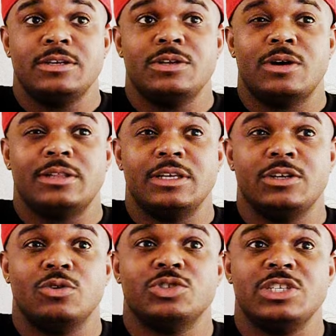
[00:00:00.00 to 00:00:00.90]
you know, I
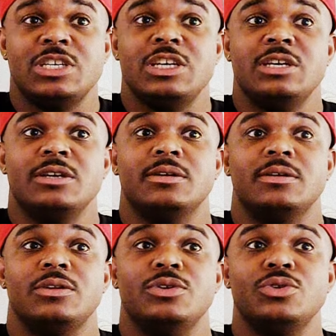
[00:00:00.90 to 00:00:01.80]
think Coach E
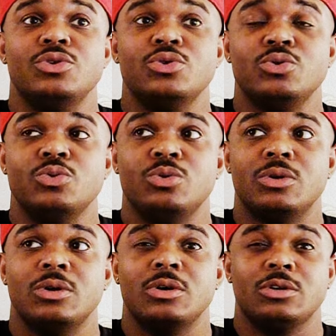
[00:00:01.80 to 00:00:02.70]
knew
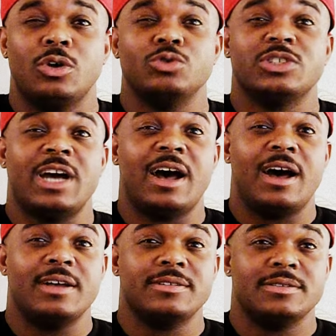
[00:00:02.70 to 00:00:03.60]
Coach
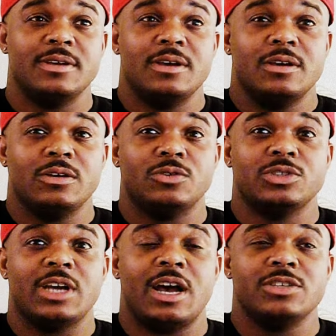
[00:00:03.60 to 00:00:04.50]
Cos.
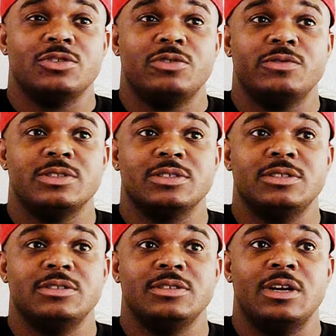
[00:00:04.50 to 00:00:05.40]
Coach Coswell was
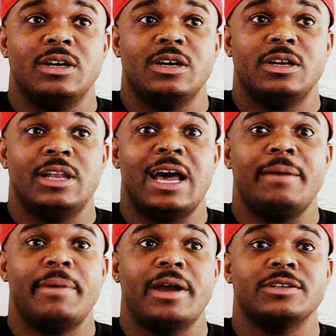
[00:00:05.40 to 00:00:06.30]
a uh,
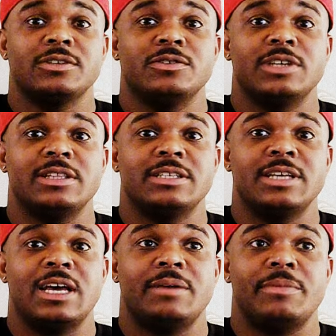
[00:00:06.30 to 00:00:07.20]
linebackers coach at the
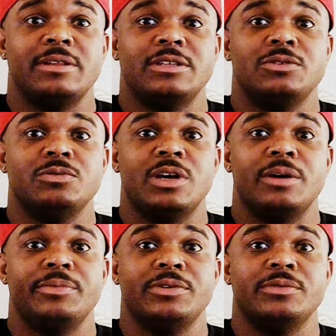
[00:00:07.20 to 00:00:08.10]
time at the
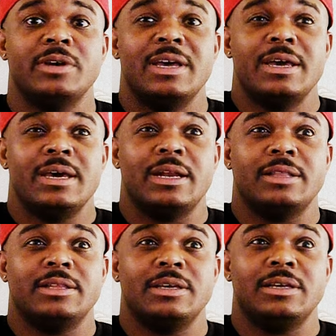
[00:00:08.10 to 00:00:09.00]
UW, and
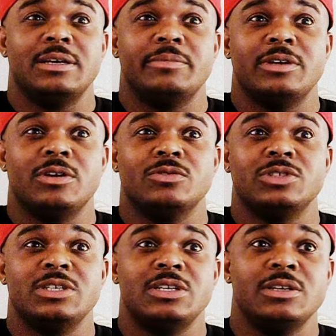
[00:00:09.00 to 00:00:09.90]
I think him and
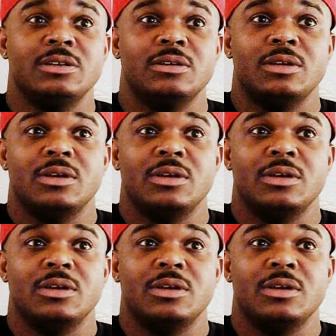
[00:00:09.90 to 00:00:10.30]
Coach E